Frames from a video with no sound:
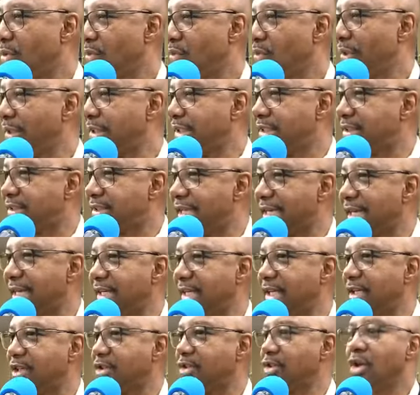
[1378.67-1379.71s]
What he's
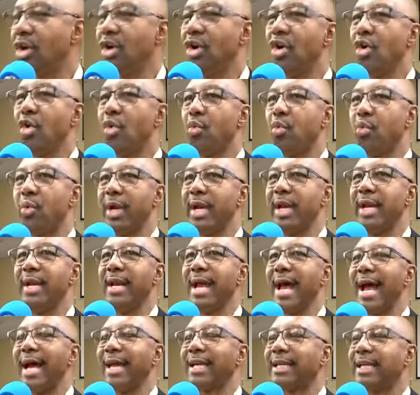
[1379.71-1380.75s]
saying is,
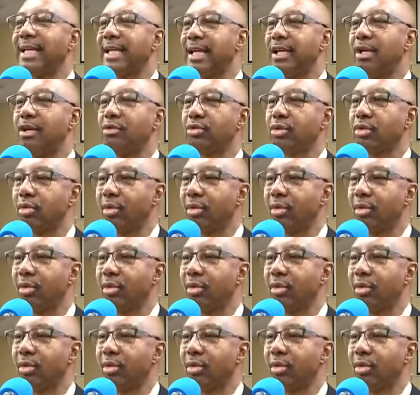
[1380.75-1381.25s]
when I killed